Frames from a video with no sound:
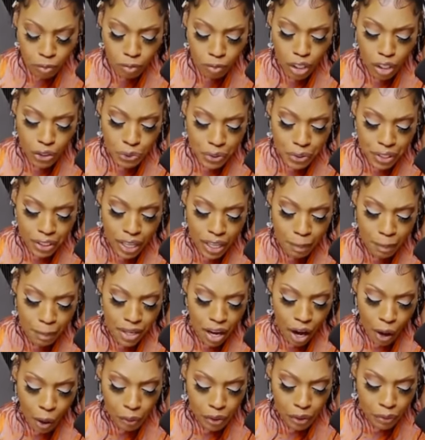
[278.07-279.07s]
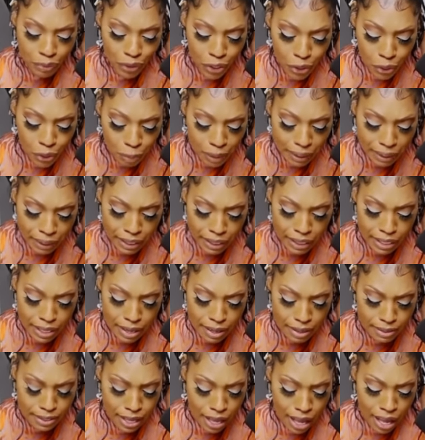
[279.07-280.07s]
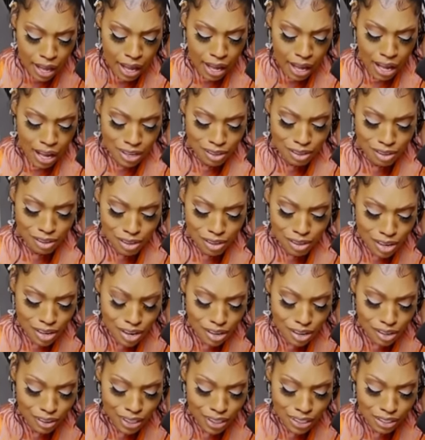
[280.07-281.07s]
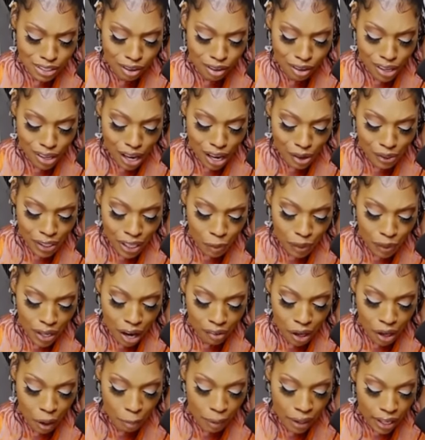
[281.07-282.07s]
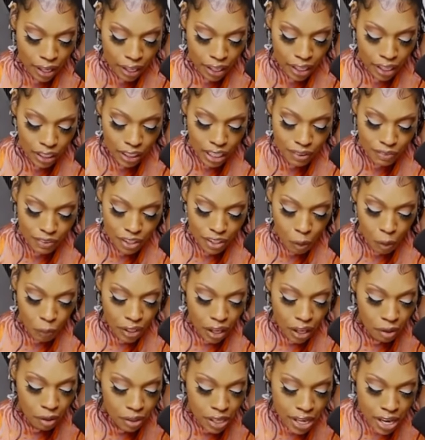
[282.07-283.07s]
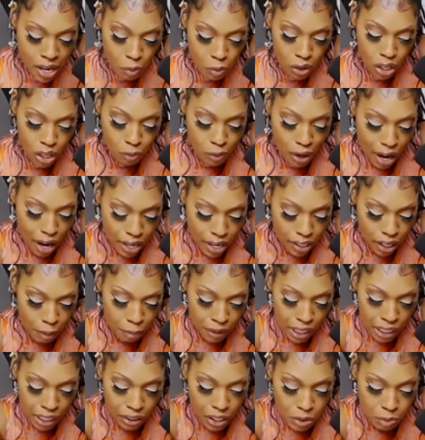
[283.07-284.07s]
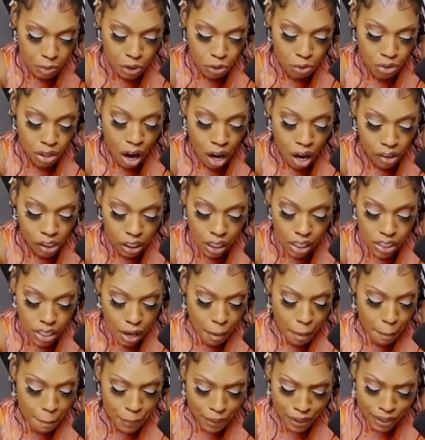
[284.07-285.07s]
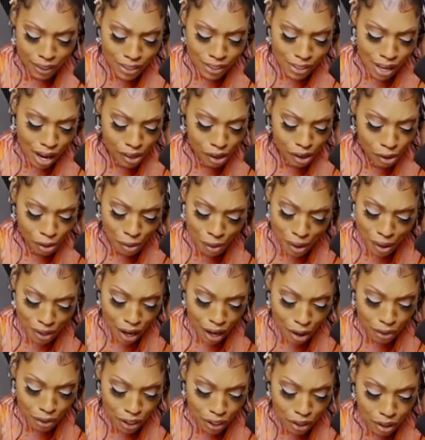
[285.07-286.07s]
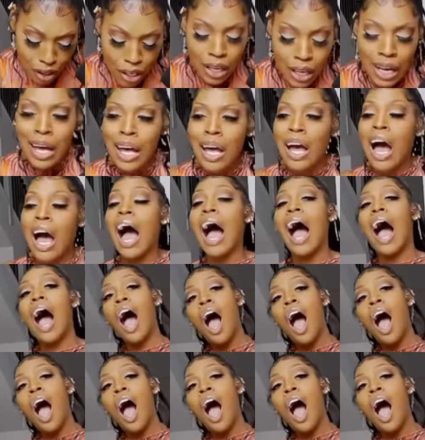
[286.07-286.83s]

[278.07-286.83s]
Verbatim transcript: you can let me hold a few because girl, it's hard out here without no man, even though we don't need one, right? I mean, I know that's what you taught us, but it's kind of hard out here. I